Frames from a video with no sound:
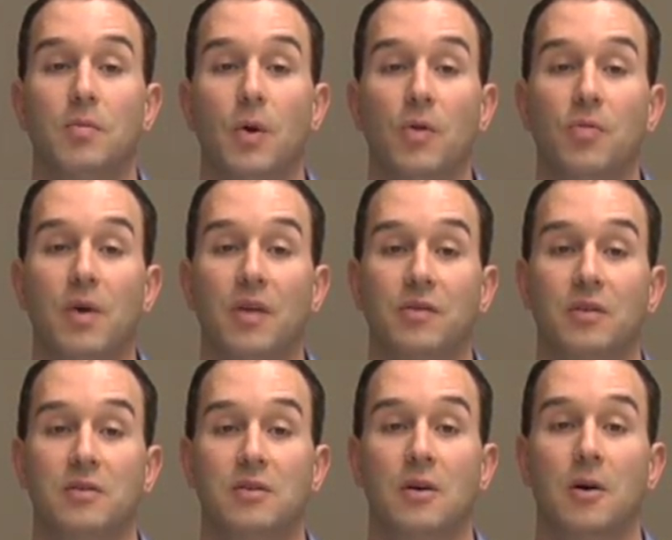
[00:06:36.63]
Both
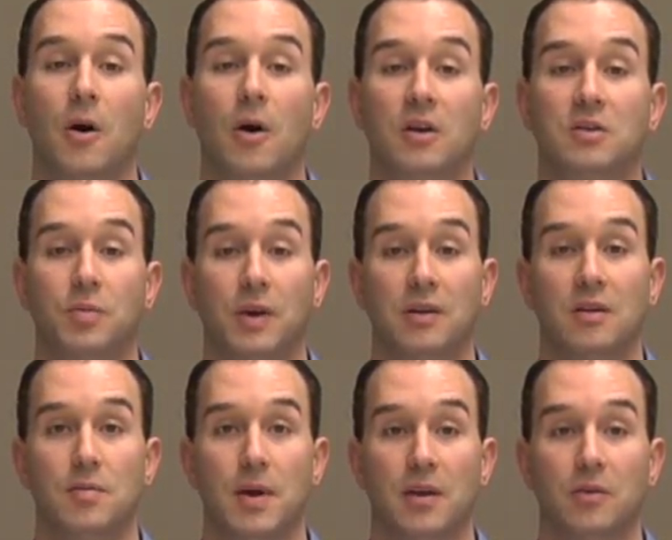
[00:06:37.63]
methods are explained in
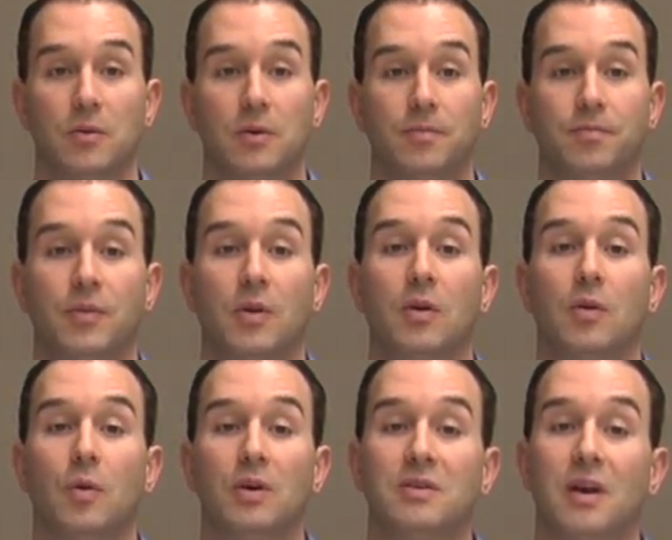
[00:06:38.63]
the manual.
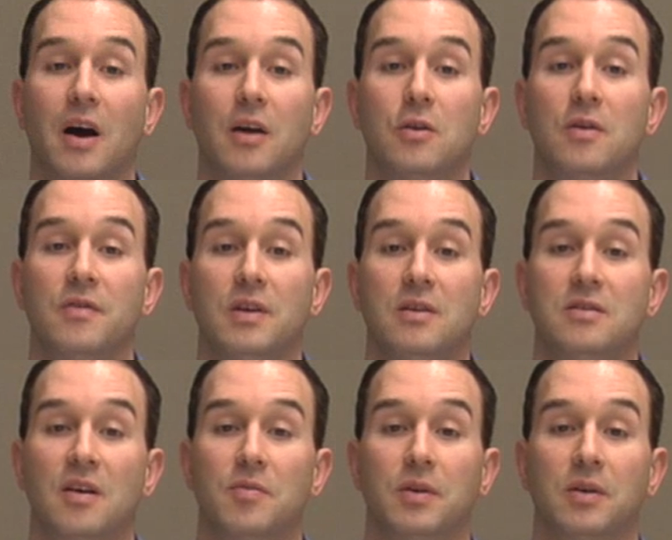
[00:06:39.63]
Once either of
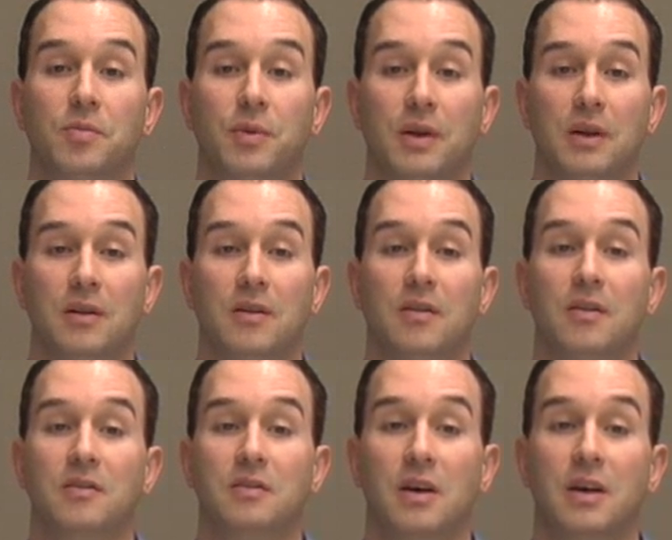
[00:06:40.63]
these have been completed,
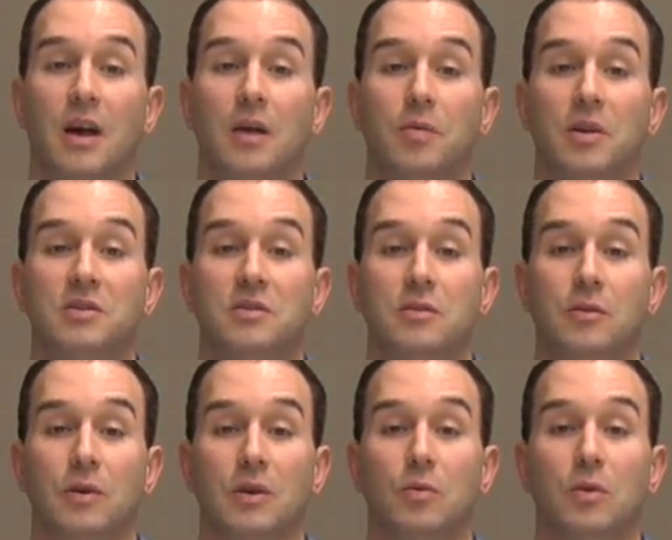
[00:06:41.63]
the site calibration
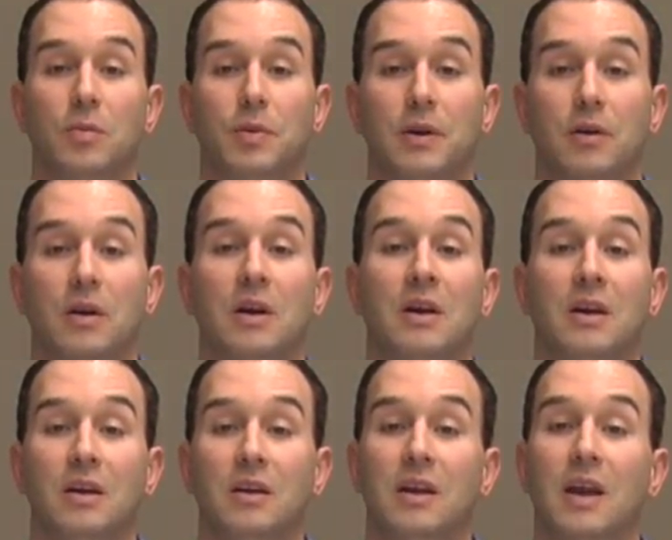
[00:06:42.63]
screen will appear,
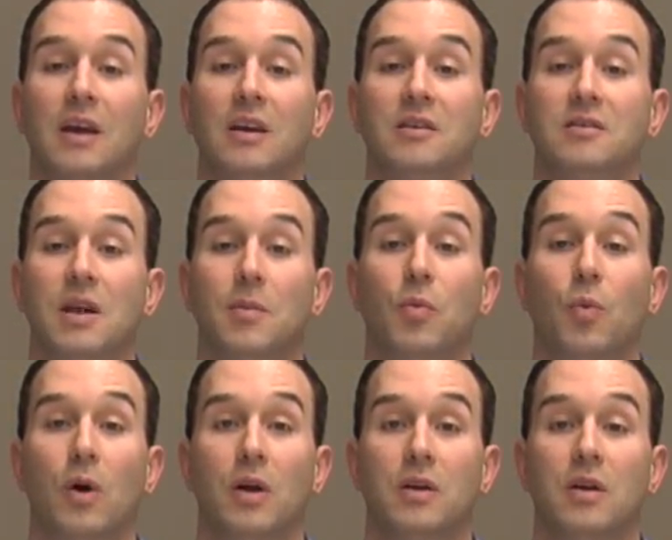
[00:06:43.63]
indicating step
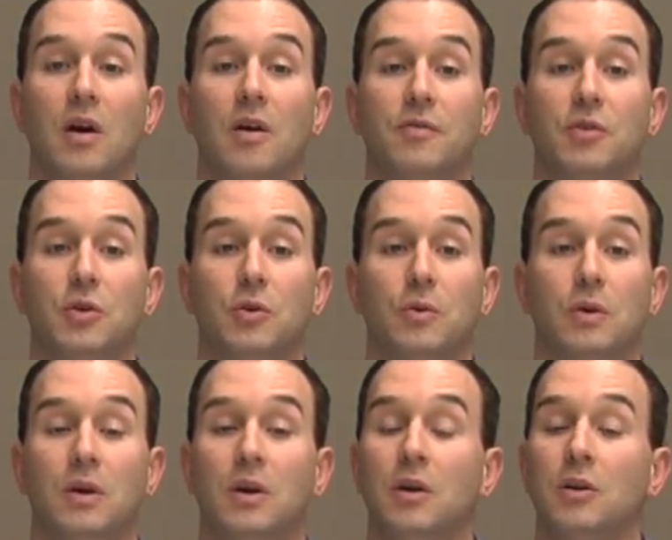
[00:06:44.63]
1 of 2.
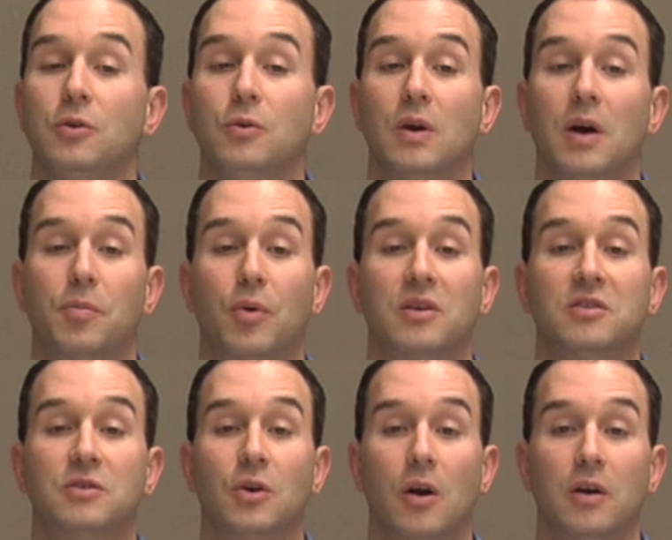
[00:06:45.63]
Do not
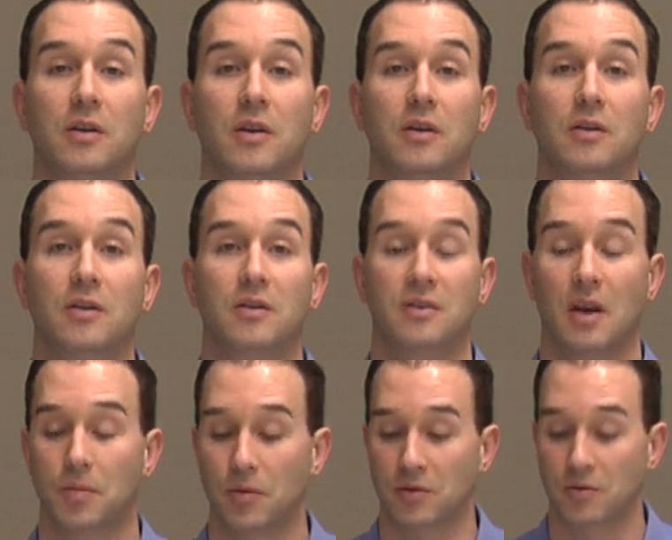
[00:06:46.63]
press start until the
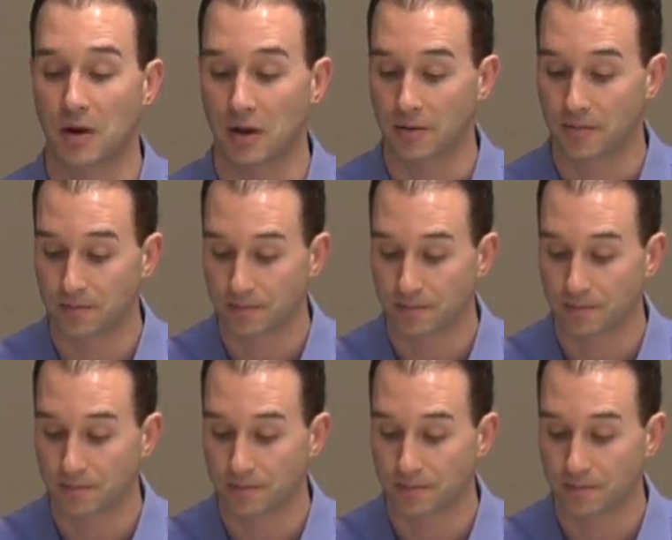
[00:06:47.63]
sample is ready.